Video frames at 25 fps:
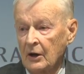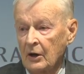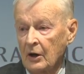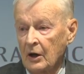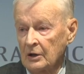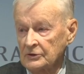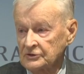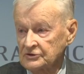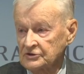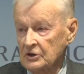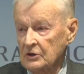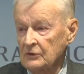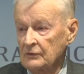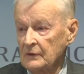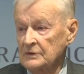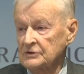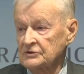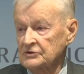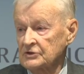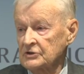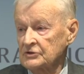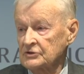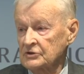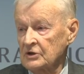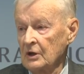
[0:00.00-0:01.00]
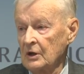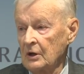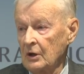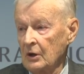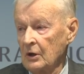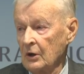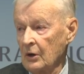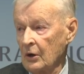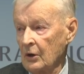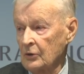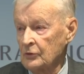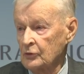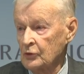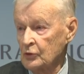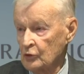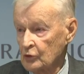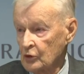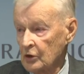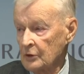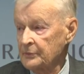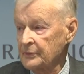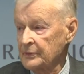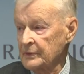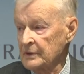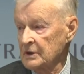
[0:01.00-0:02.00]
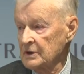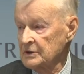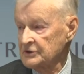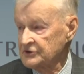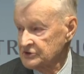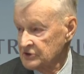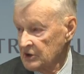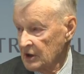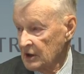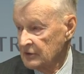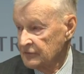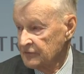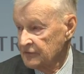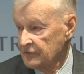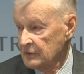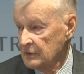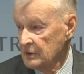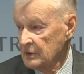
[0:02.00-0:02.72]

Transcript: consequences on Europe itself.